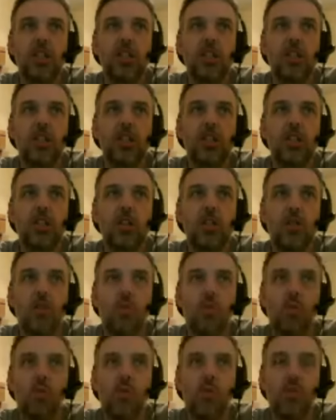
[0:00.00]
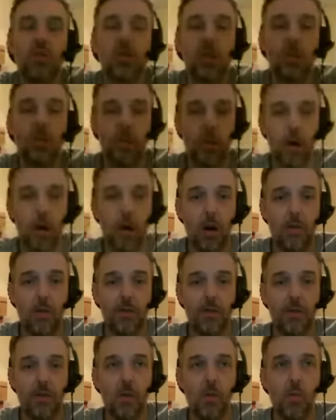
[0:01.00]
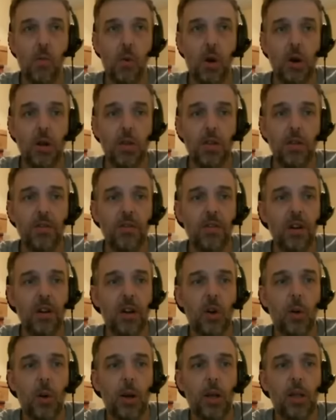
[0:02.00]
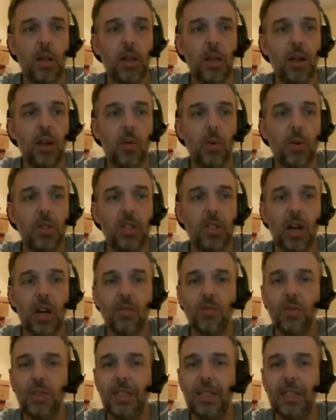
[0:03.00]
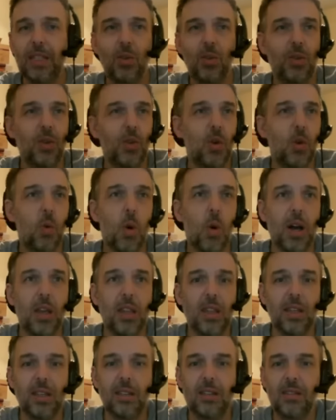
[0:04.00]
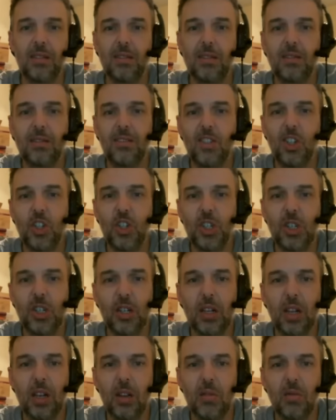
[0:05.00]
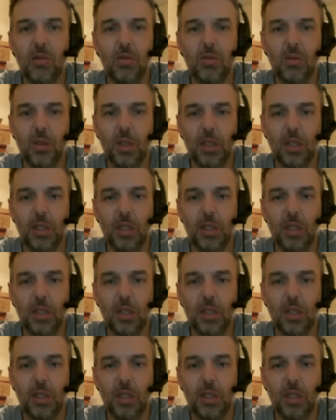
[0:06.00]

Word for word: Uh, Star Wars, apart from one other very quick link, which I really don't know why they shade it out, really, to be